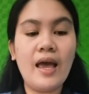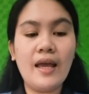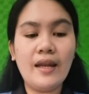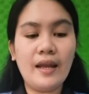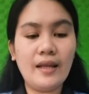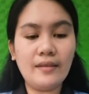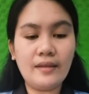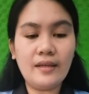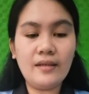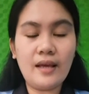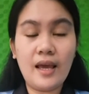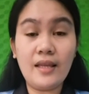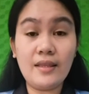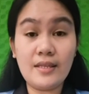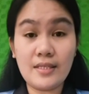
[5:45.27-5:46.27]

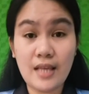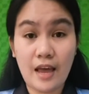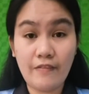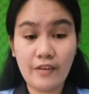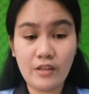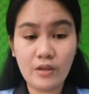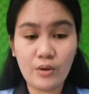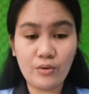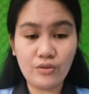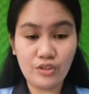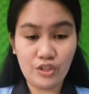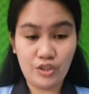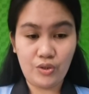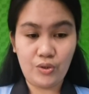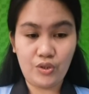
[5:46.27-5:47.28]
1987
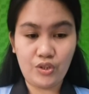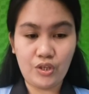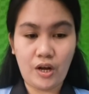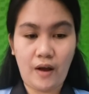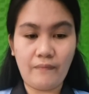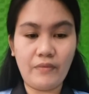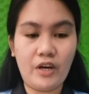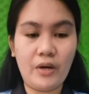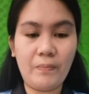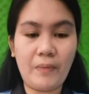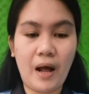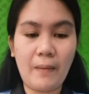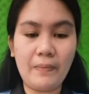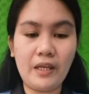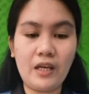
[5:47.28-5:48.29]
Constitution of the
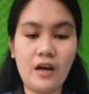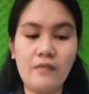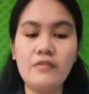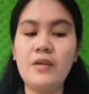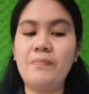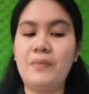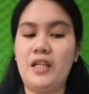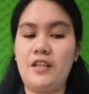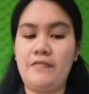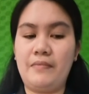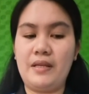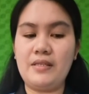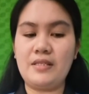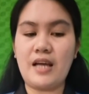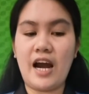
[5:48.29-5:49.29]
Republic of the
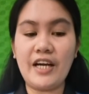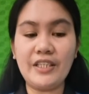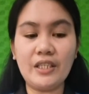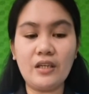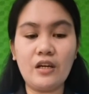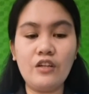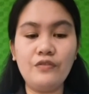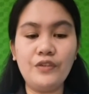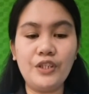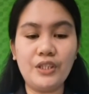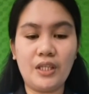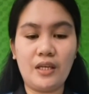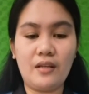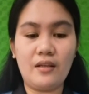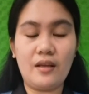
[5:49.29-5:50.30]
Philippines, Article
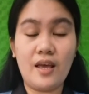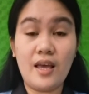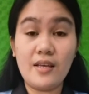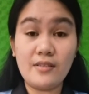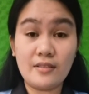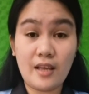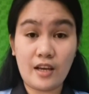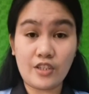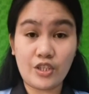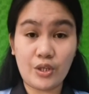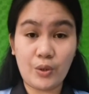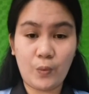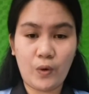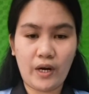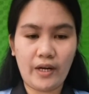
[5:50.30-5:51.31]
14,
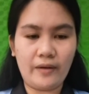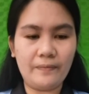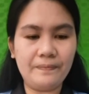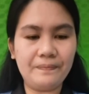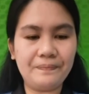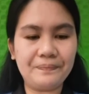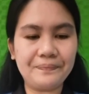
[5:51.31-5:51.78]
Section 1.